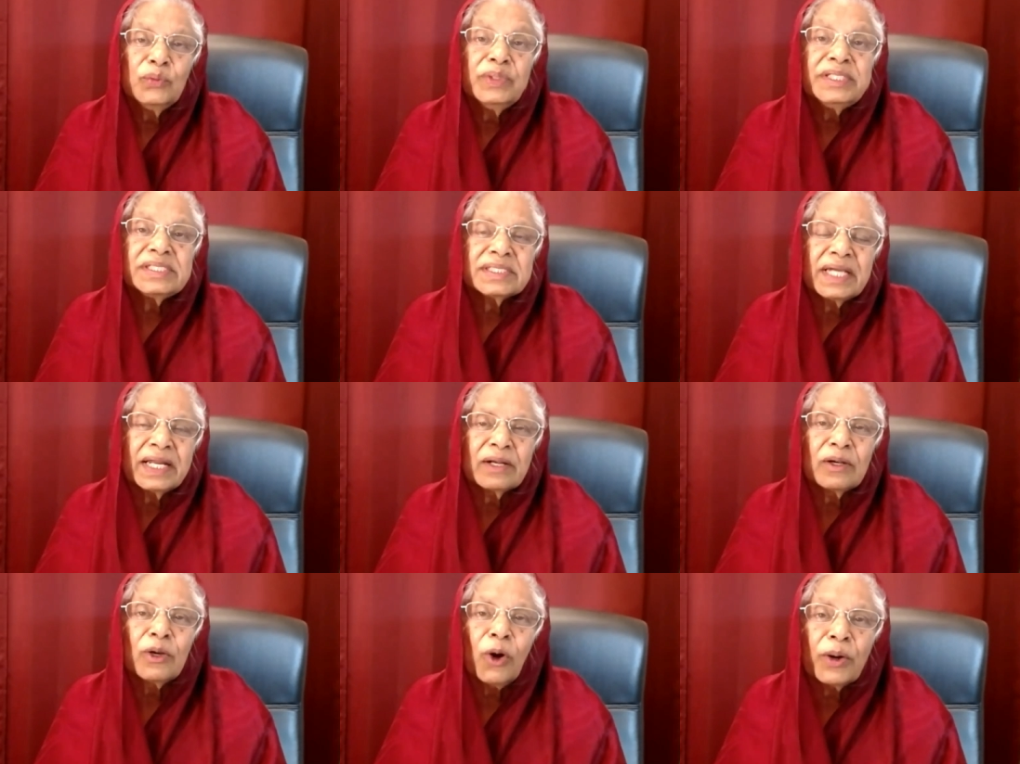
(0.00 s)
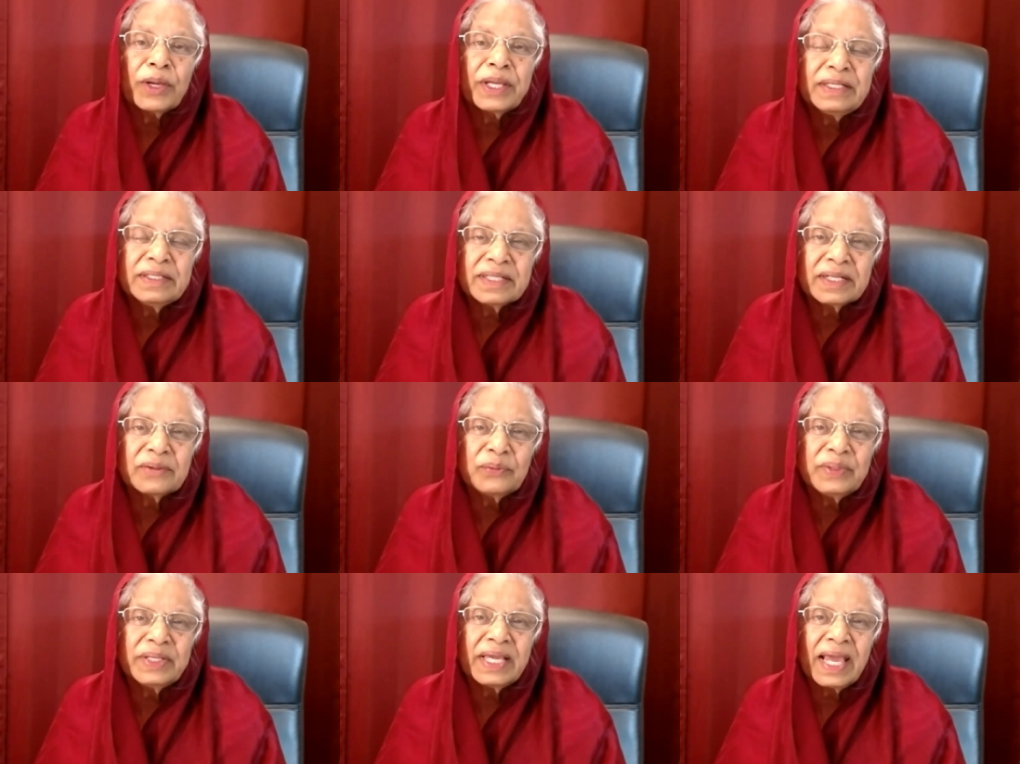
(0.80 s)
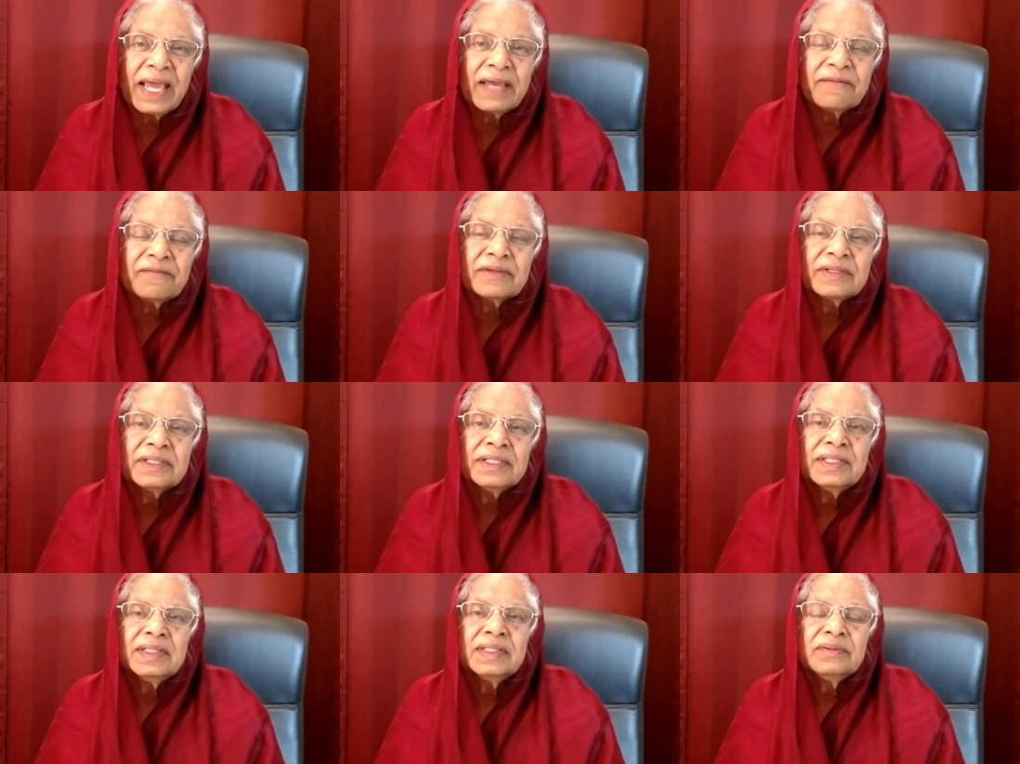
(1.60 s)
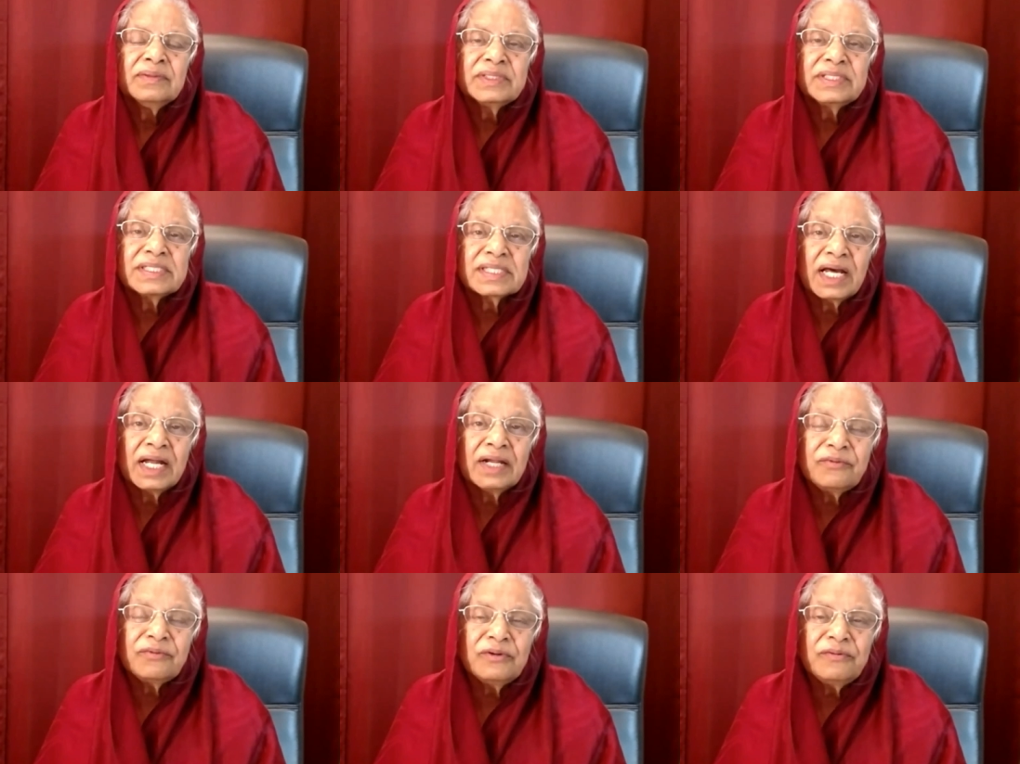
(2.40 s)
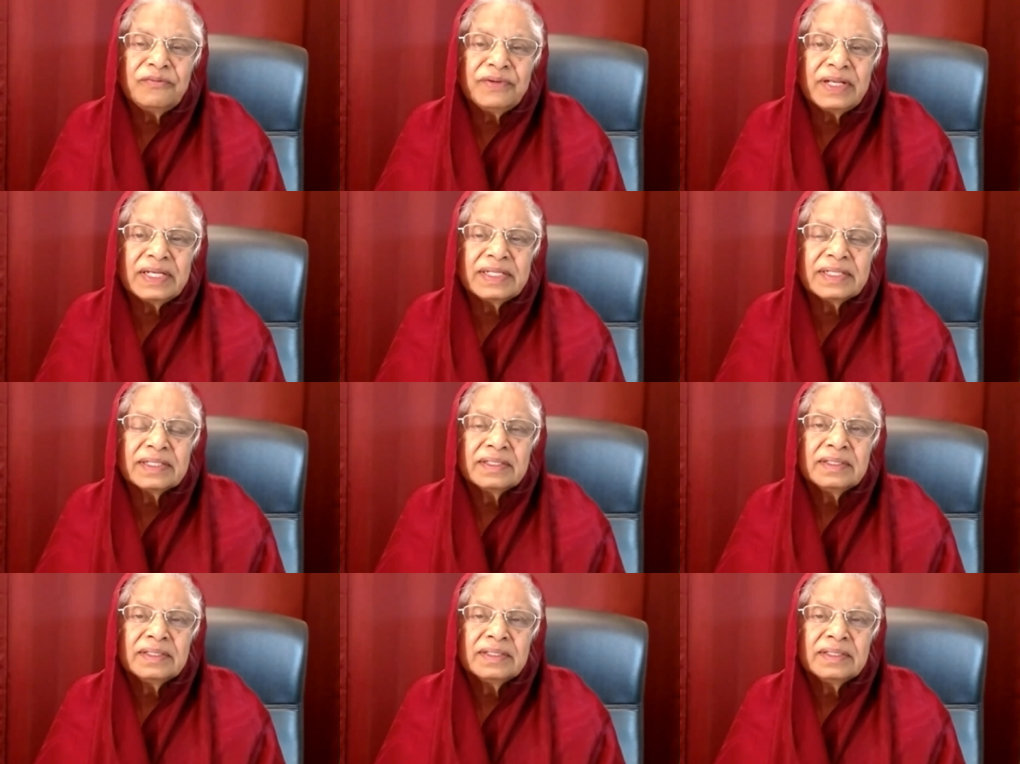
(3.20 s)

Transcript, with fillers: wish and longing that we have which is unfulfilled